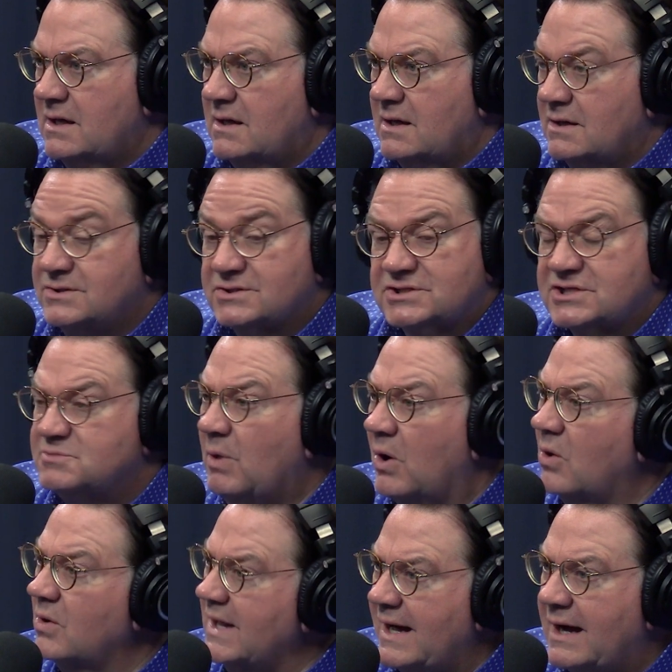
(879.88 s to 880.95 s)
Just a small
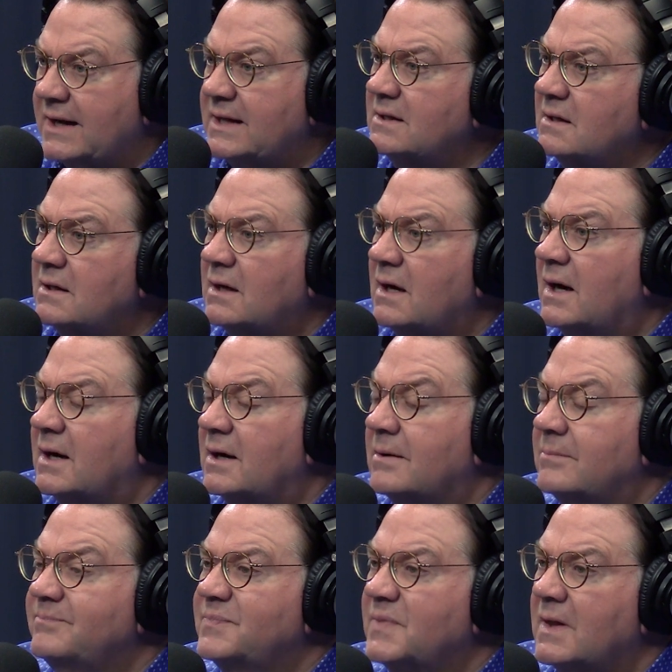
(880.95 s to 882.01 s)
county.
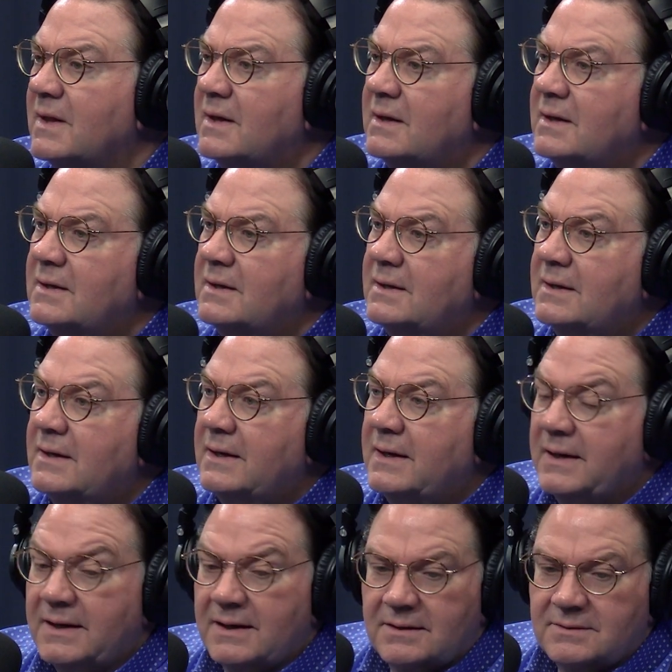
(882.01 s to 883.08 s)

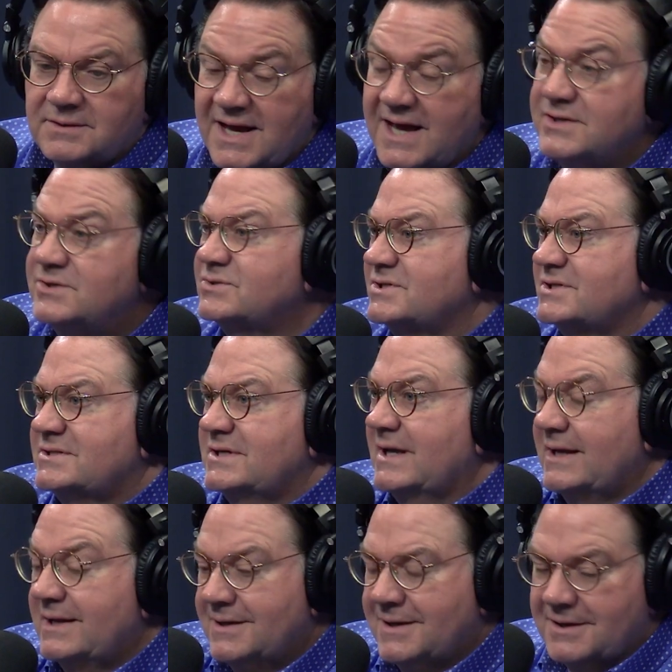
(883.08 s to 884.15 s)
And Dad used to
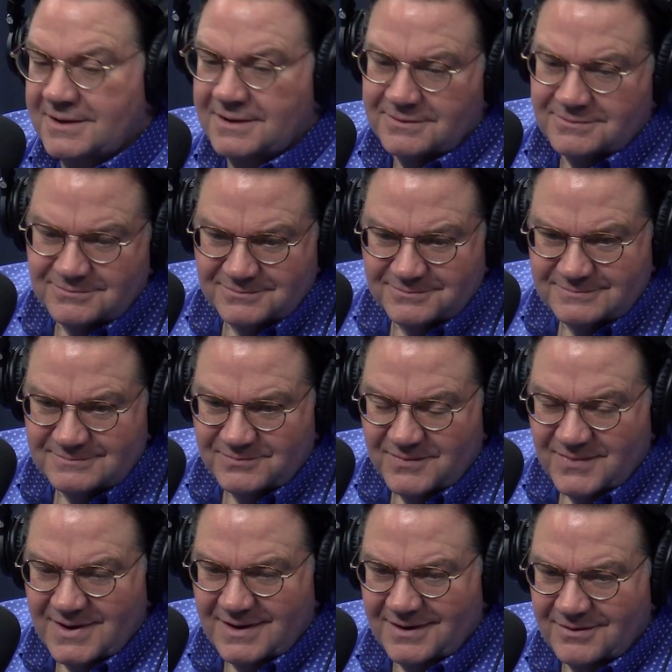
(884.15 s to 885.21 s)
say
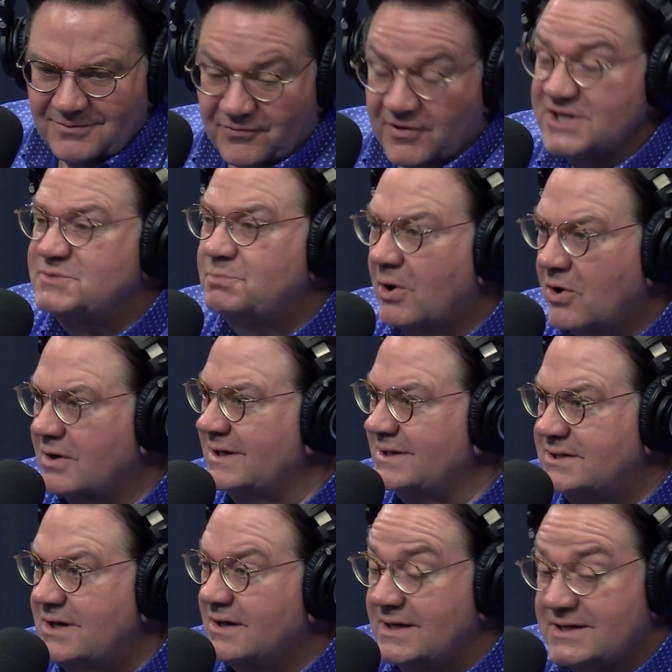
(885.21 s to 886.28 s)
Frenchburg,
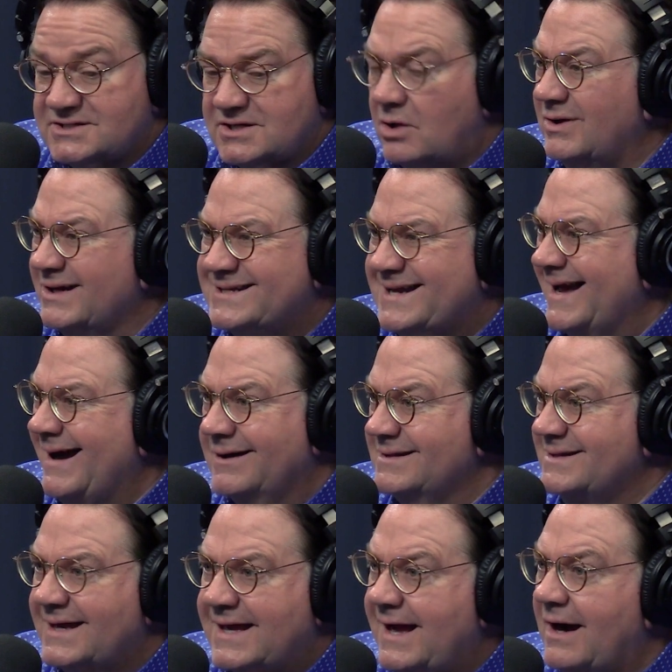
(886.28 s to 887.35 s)
Kentucky is the only town in the
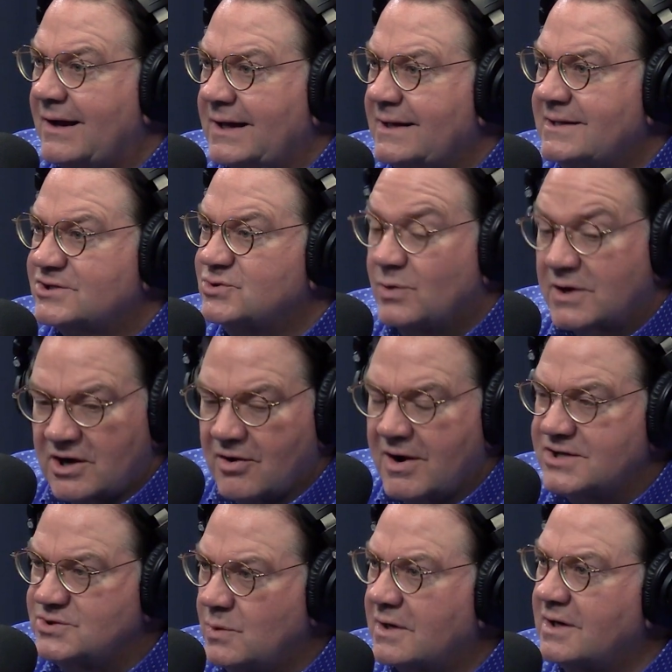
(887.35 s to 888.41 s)
county. That's where he
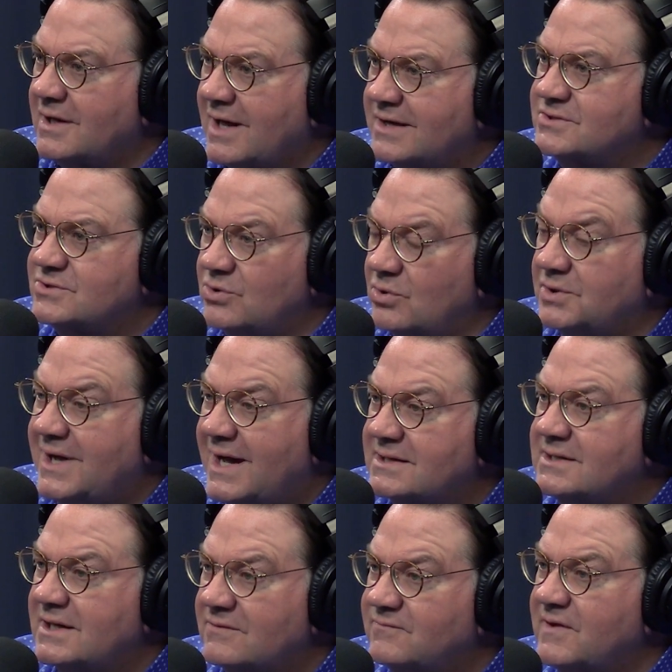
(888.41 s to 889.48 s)
graduated high school in
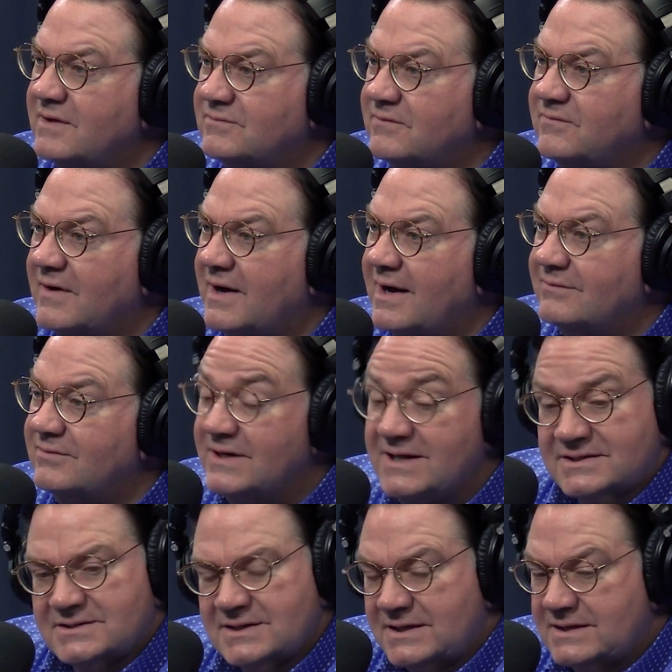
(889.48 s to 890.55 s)
1955. And he
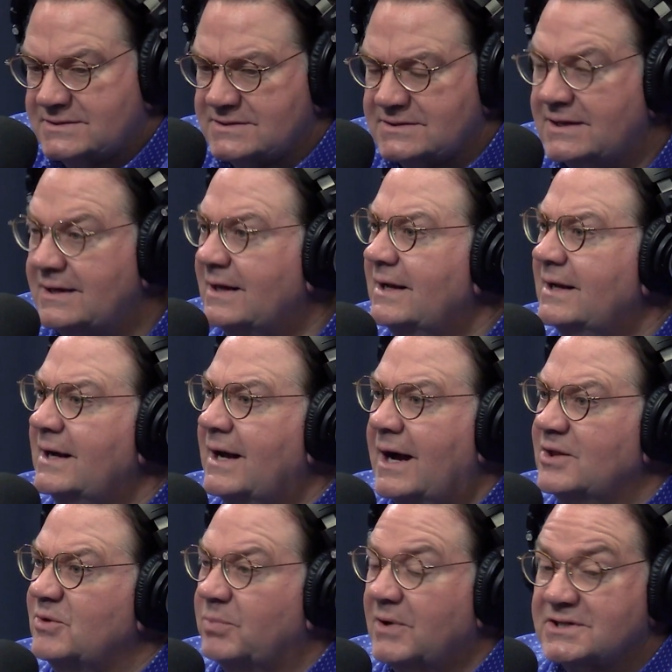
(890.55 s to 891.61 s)
said, it's
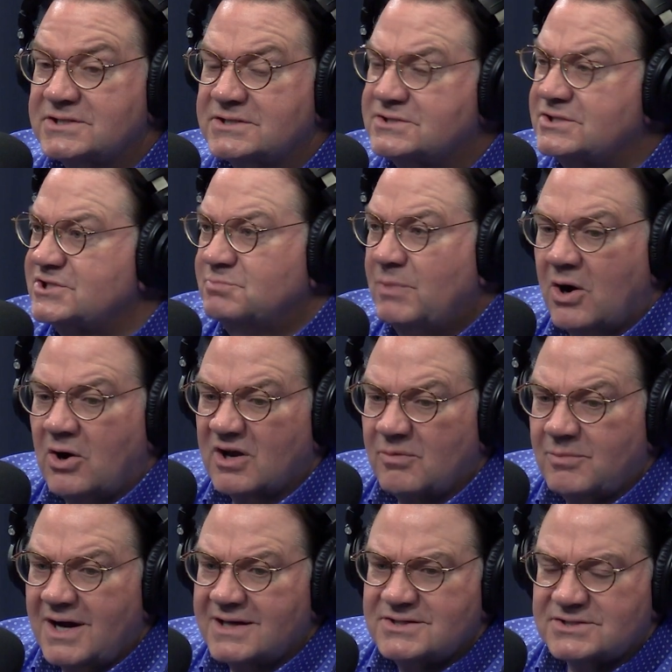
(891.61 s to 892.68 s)
the place is so small,
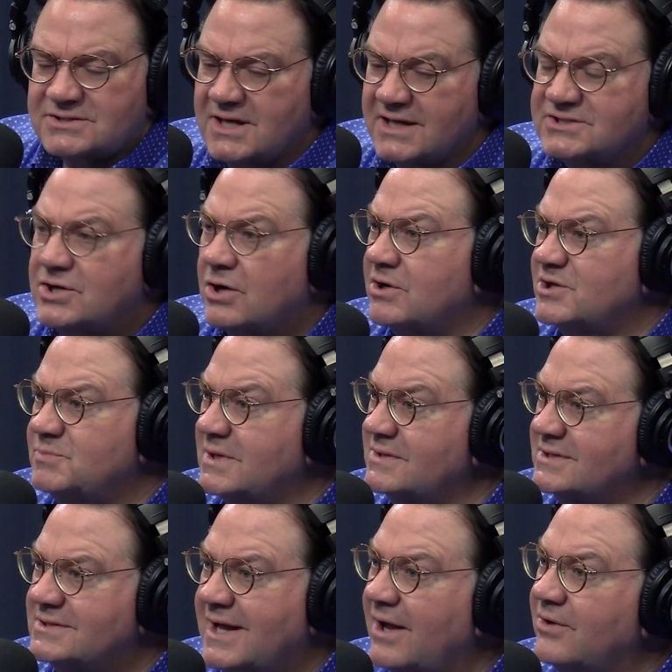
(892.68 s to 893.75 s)
everybody just takes turns being the
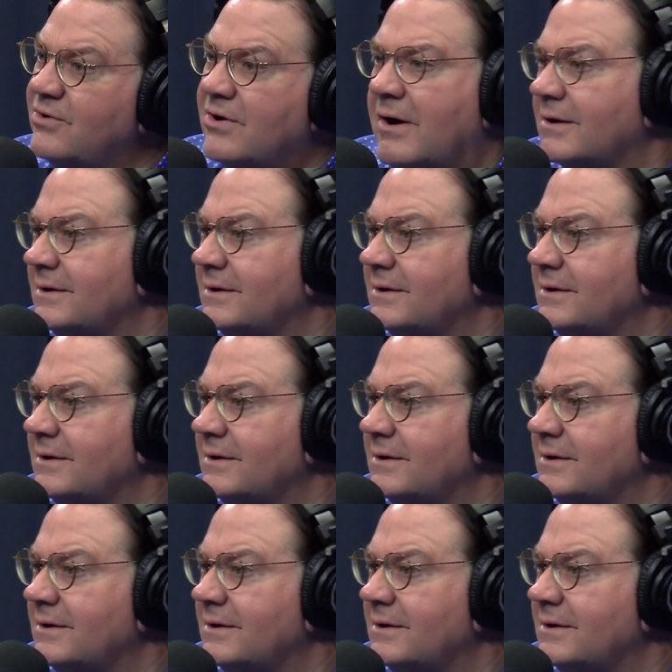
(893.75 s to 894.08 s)
town drunk.